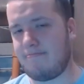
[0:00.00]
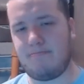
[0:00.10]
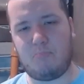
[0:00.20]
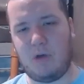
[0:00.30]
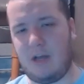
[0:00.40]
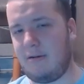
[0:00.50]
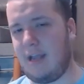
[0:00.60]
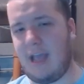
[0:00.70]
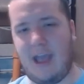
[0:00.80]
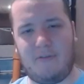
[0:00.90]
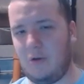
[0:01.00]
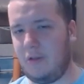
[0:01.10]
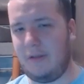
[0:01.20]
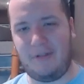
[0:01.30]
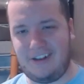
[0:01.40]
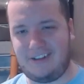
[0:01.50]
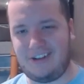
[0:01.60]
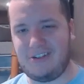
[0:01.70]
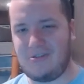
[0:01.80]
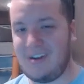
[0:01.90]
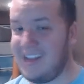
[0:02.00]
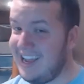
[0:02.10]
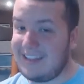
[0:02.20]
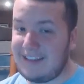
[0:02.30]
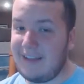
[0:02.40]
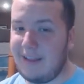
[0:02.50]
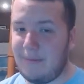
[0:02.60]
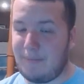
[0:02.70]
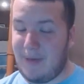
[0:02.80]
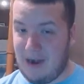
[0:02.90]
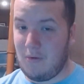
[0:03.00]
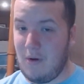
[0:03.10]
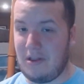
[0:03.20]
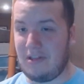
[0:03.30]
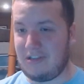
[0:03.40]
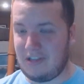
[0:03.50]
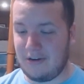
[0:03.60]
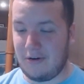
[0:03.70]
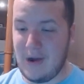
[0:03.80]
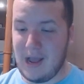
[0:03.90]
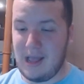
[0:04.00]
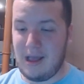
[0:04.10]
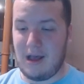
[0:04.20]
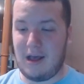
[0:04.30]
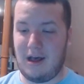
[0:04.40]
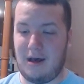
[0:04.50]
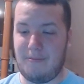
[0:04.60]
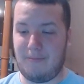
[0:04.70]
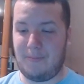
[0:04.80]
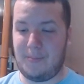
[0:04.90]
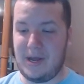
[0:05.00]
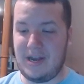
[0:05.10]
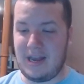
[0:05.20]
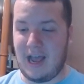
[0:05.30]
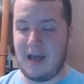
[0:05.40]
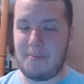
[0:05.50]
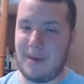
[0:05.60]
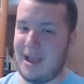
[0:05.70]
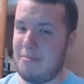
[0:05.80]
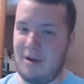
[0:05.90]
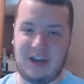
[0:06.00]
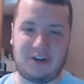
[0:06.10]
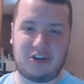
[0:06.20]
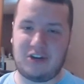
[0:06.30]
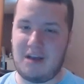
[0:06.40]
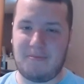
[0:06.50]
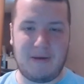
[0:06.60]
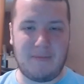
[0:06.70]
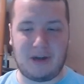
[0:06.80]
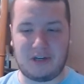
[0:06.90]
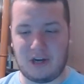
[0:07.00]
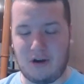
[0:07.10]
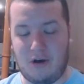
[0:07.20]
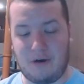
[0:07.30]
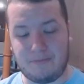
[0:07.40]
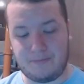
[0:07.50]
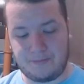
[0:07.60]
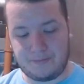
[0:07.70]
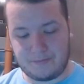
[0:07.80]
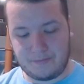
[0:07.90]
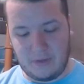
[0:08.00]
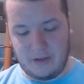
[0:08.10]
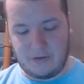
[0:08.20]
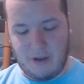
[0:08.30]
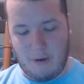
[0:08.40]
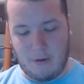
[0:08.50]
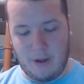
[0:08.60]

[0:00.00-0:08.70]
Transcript: But having only played 2, it's definitely the better one of the 2, but not by much at all. So,